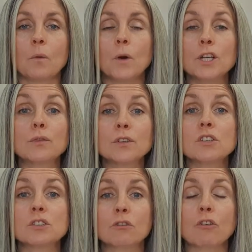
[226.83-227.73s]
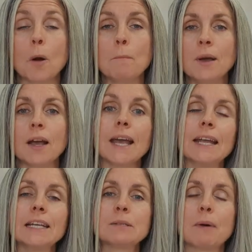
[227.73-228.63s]
the word for scrum
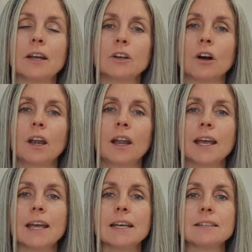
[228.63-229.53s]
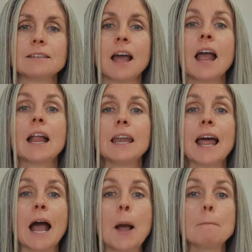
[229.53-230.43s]
in Espanol is
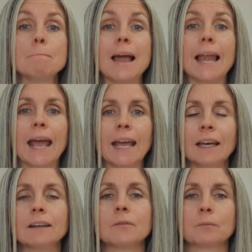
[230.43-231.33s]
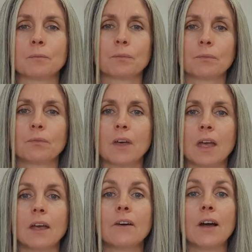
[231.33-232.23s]
la melee,
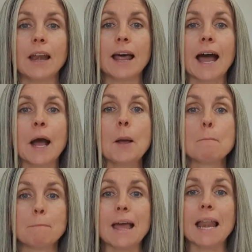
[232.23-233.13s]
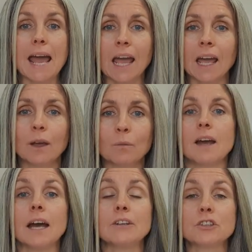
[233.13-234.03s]
la melee.
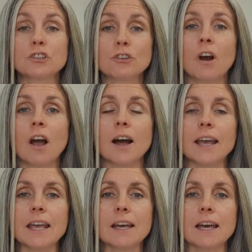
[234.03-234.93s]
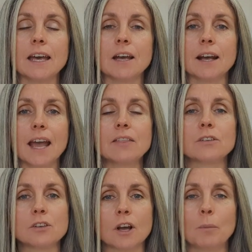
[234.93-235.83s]
And a try, uh, again,
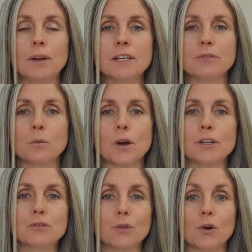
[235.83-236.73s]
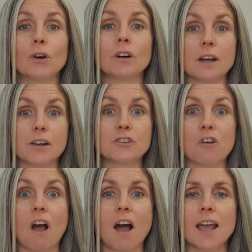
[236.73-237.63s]
there's a couple of different words for a
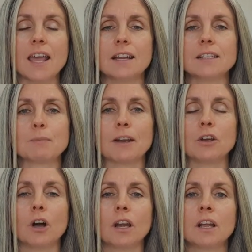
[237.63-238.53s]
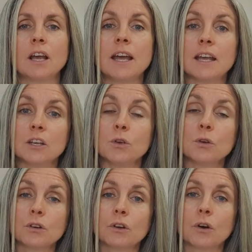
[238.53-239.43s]
try in Espanol.
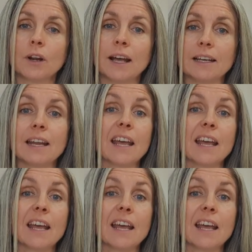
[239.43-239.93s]
You could call it an